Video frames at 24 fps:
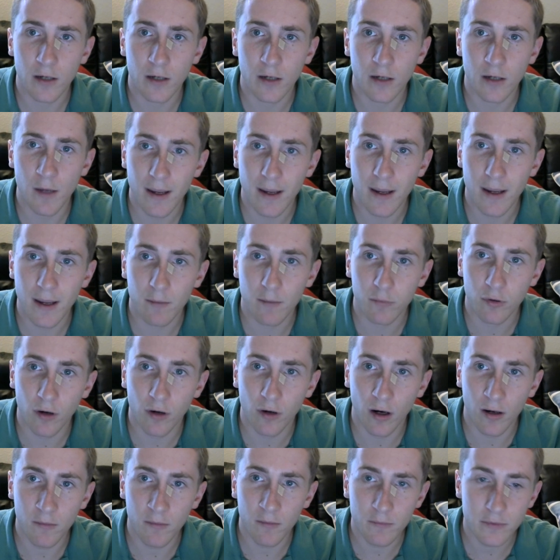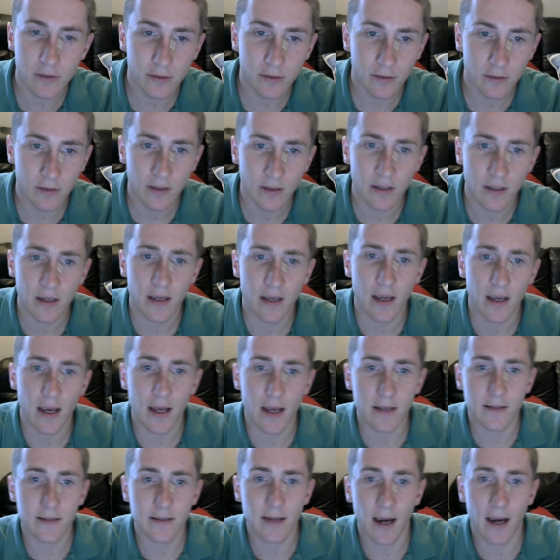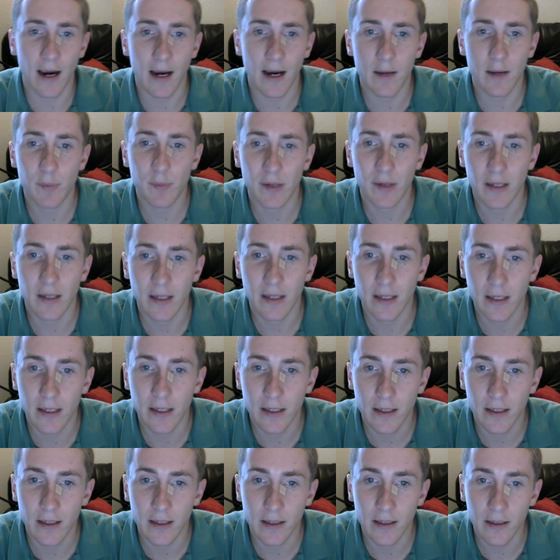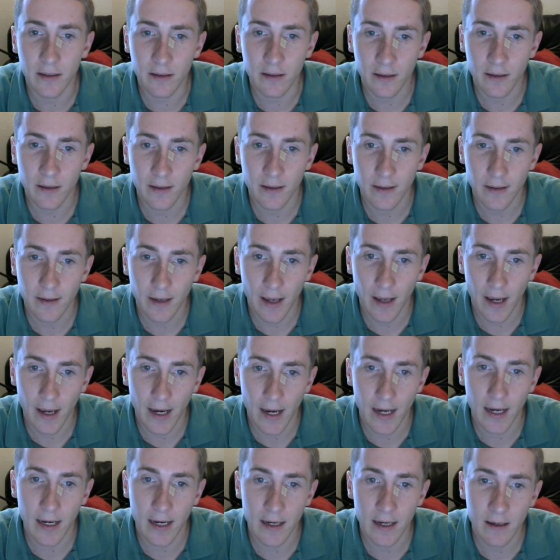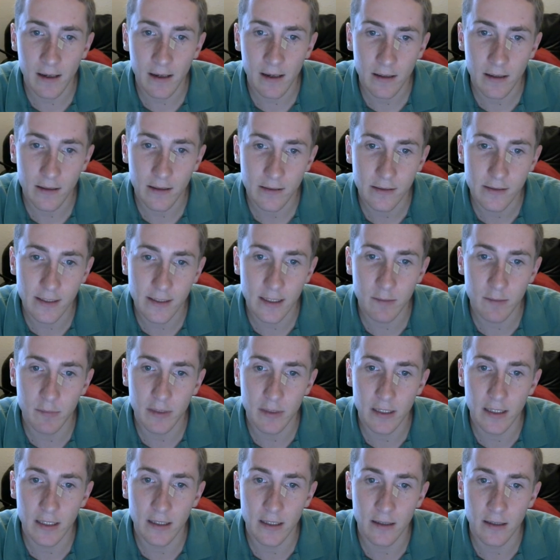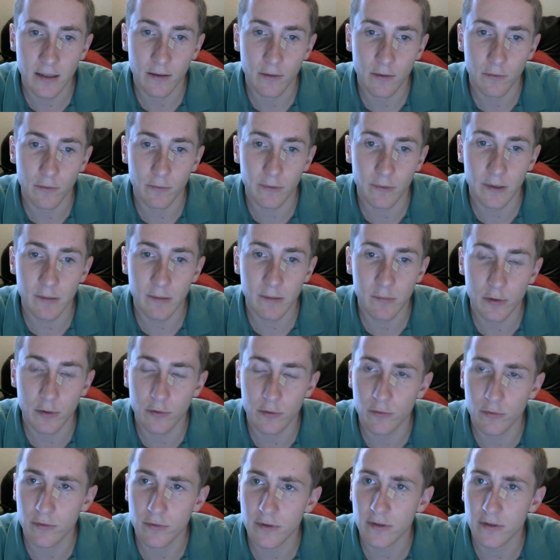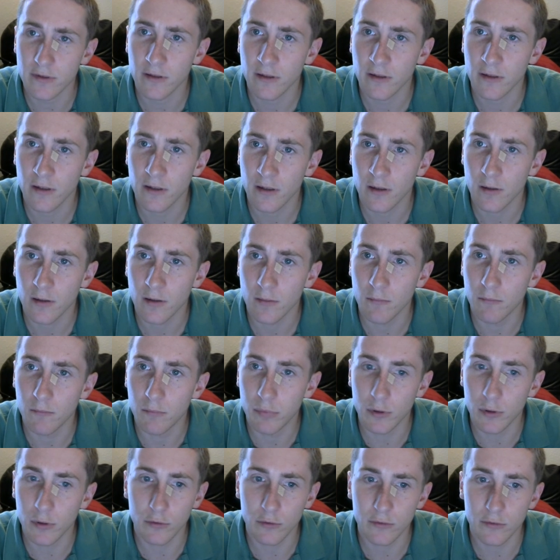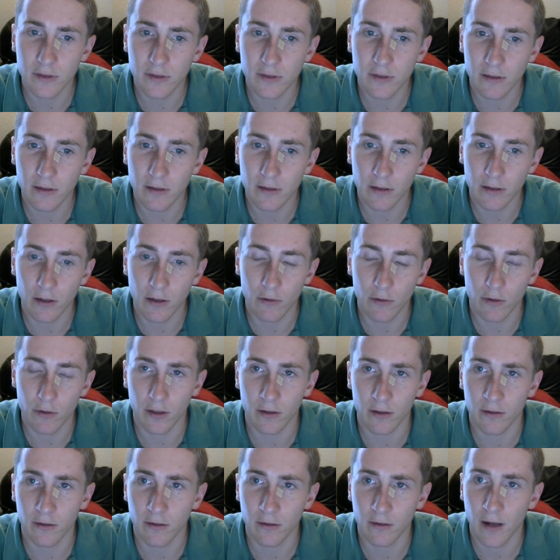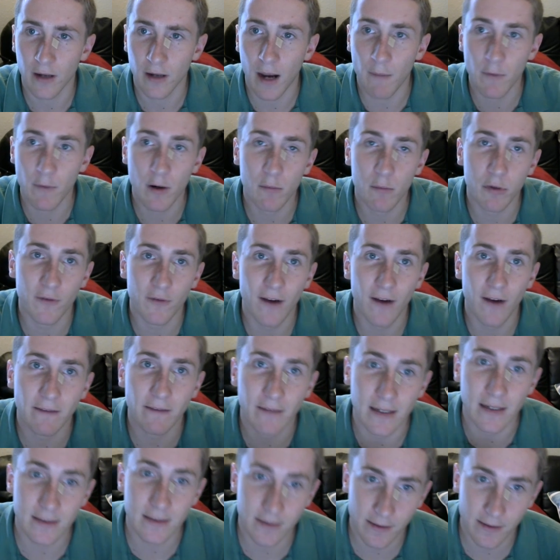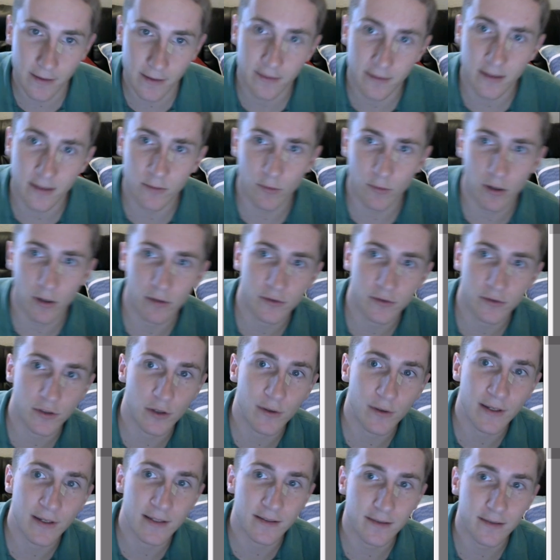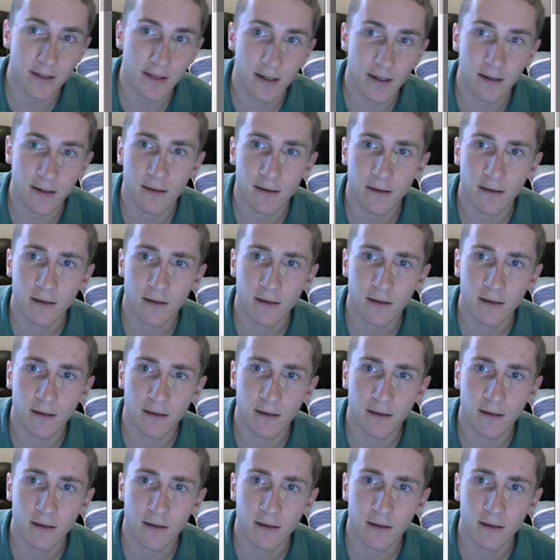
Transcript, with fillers: command prompt and type in adb reboot bootloader. I'm going to provide links to this as well so you can see.